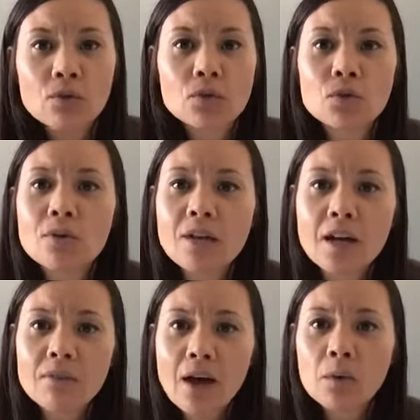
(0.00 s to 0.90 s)
So you can
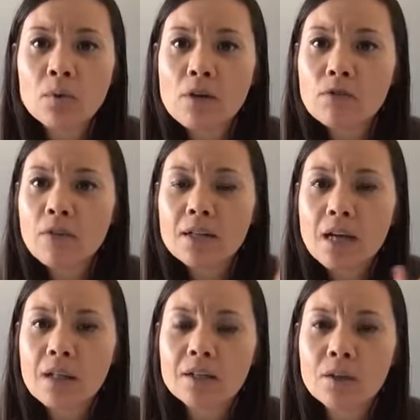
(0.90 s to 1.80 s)
kind of add whatever
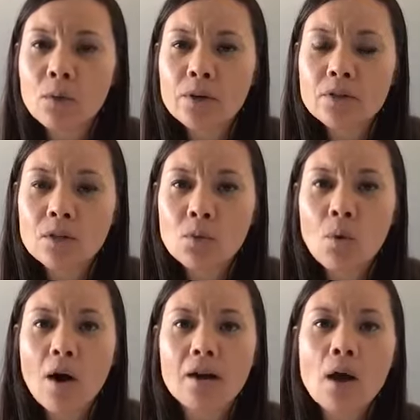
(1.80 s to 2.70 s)
vitality oils that you
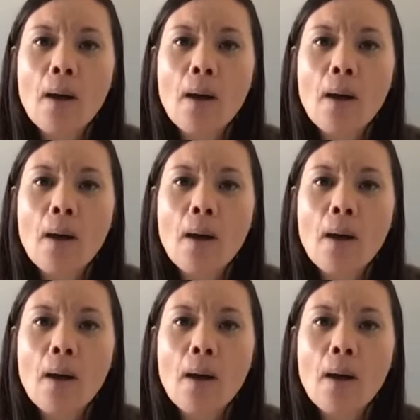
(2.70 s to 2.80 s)
want,